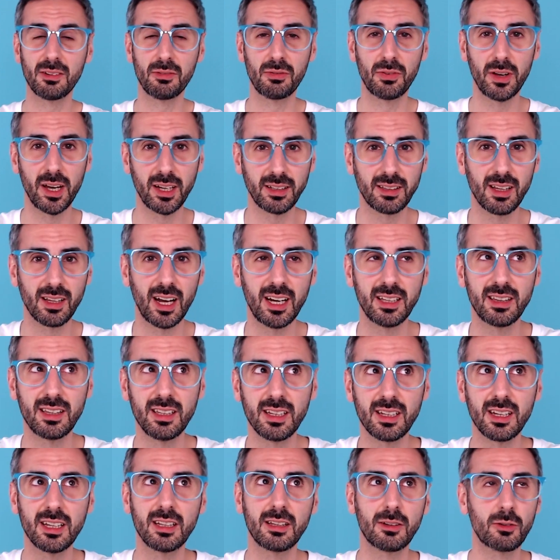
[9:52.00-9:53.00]
effect. I
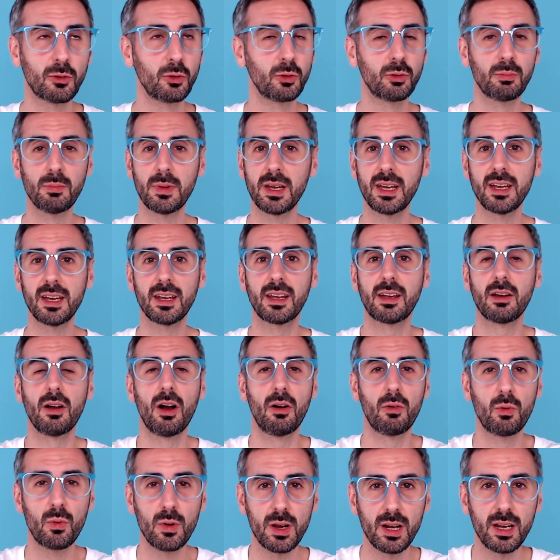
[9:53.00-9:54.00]
think it could make
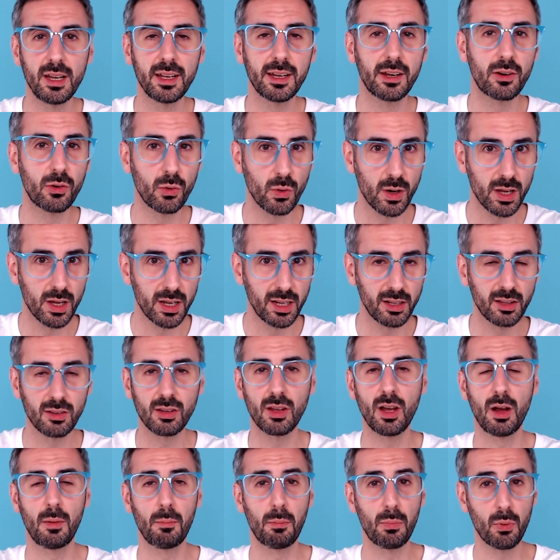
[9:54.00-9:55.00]
really great
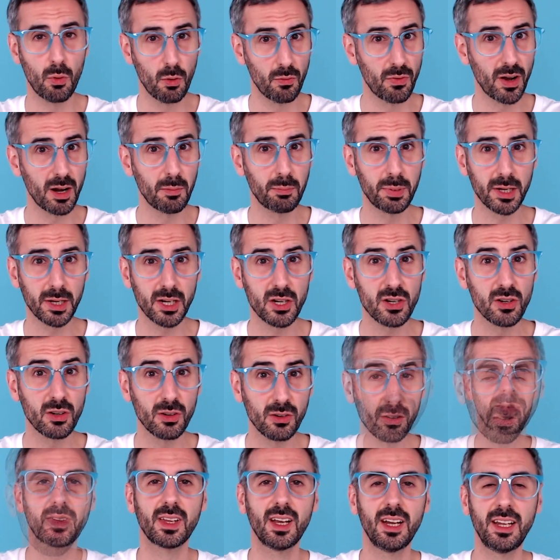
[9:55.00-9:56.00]
profile
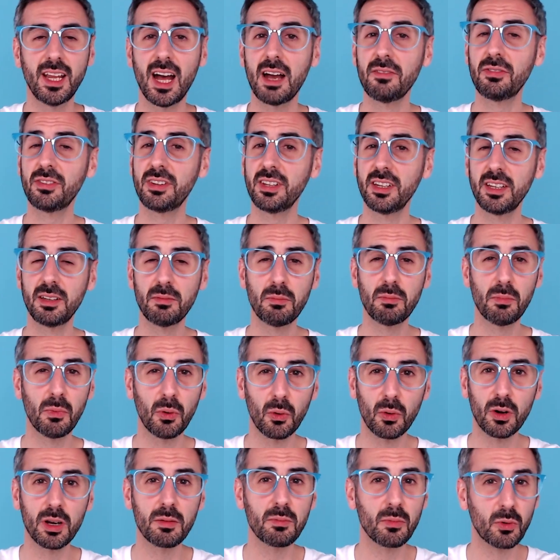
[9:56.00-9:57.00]
pictures, and I've seen
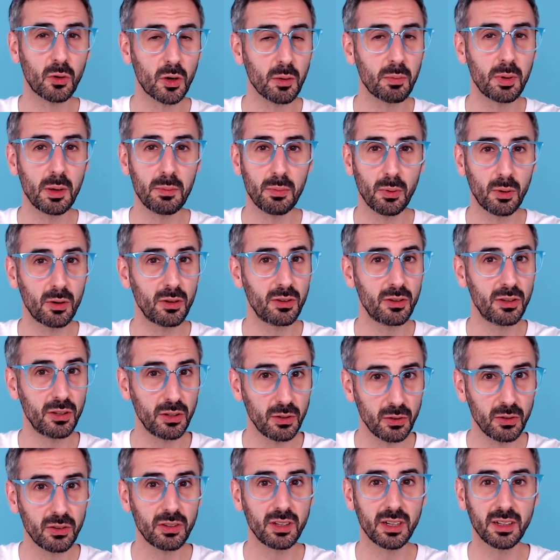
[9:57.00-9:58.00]
more and more people
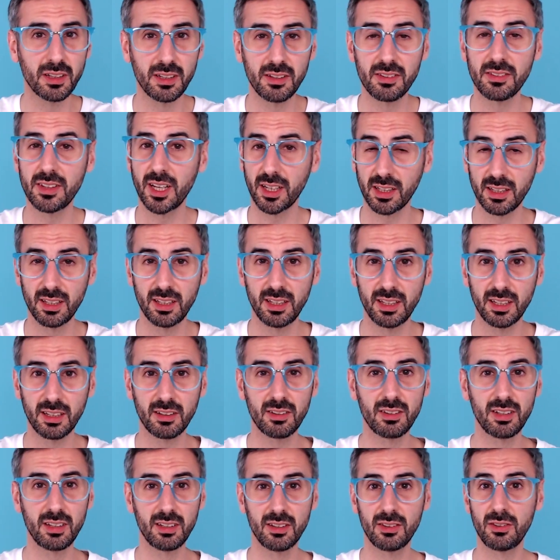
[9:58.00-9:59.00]
using this
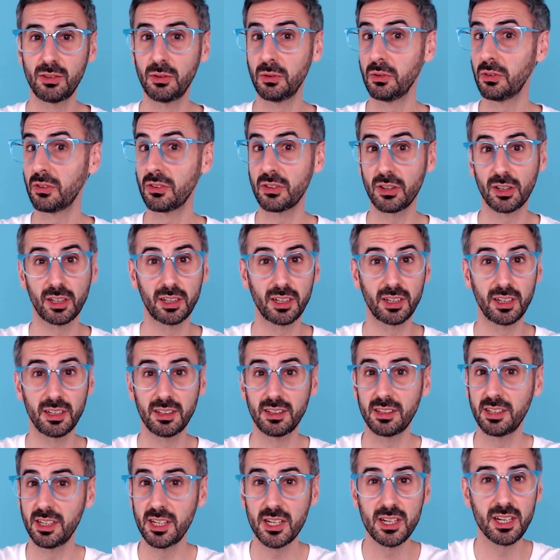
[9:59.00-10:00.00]
technique since you
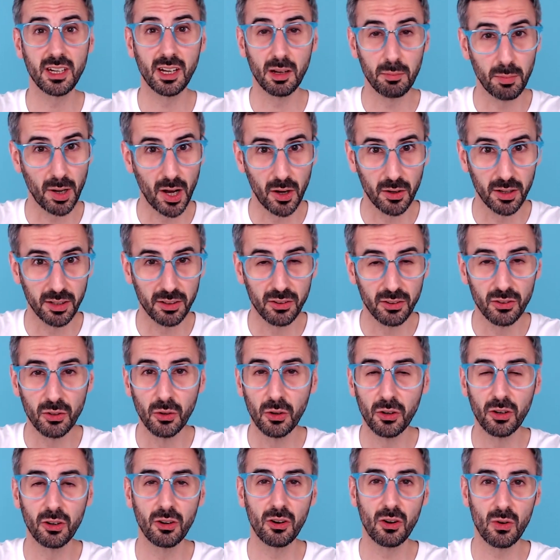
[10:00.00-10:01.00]
started teaching about it.
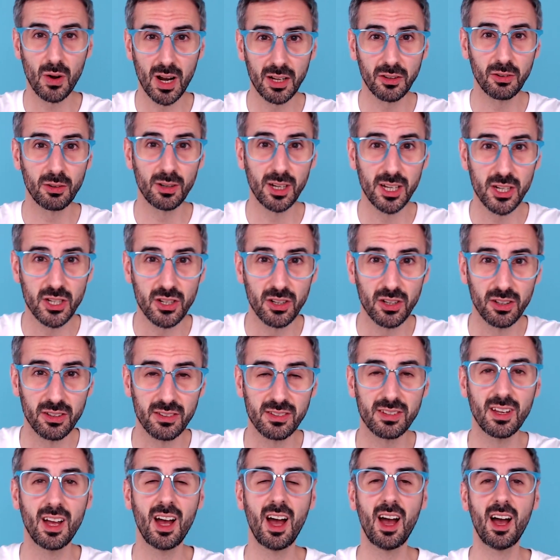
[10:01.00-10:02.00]
So
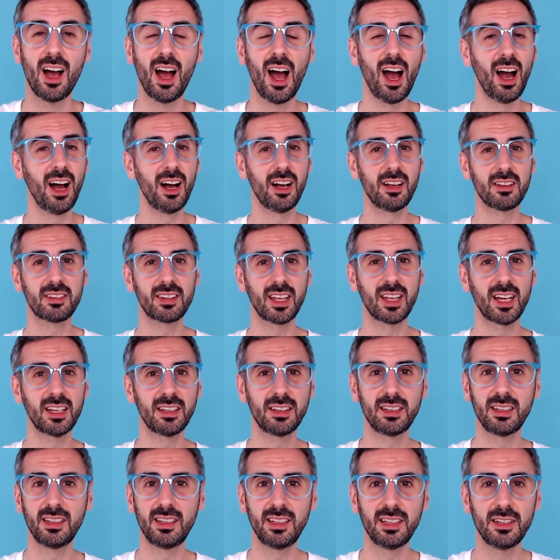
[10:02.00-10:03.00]
congratulations.
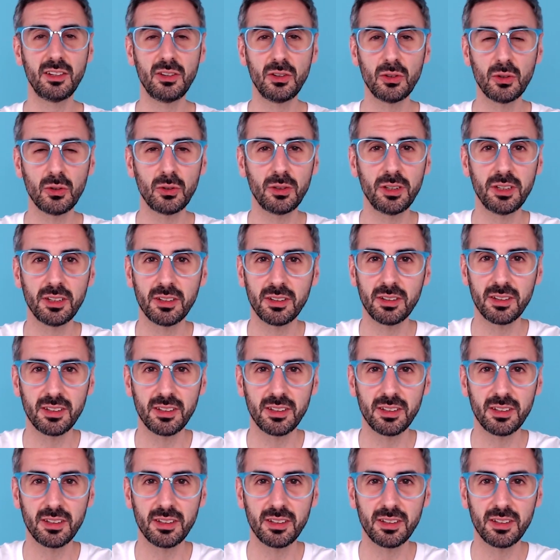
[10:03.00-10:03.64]
Sandee, you didn't